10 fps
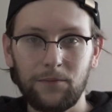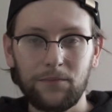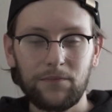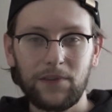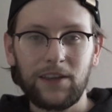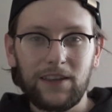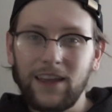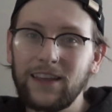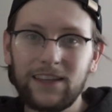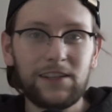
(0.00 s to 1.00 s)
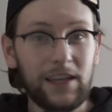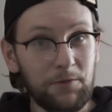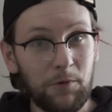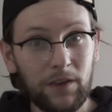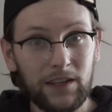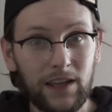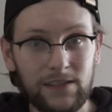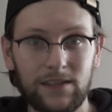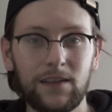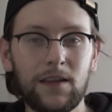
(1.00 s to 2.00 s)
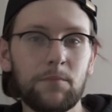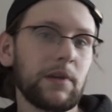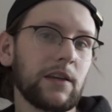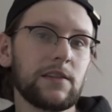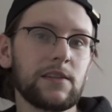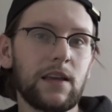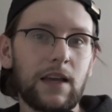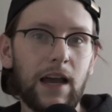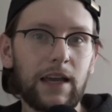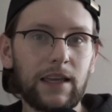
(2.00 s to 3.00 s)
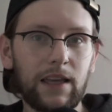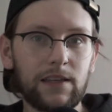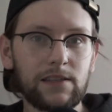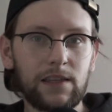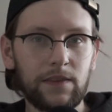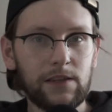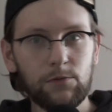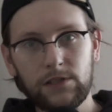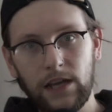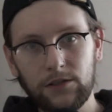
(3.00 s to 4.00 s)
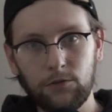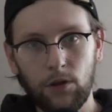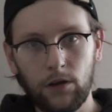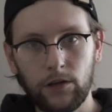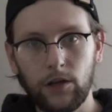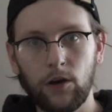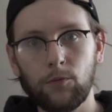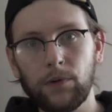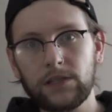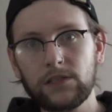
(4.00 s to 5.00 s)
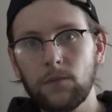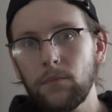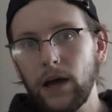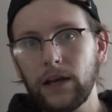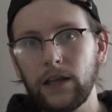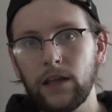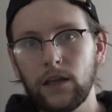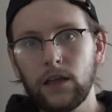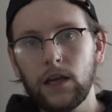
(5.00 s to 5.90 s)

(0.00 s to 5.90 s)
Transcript: He really doesn't. Because I guess, and this was not too long ago, but somebody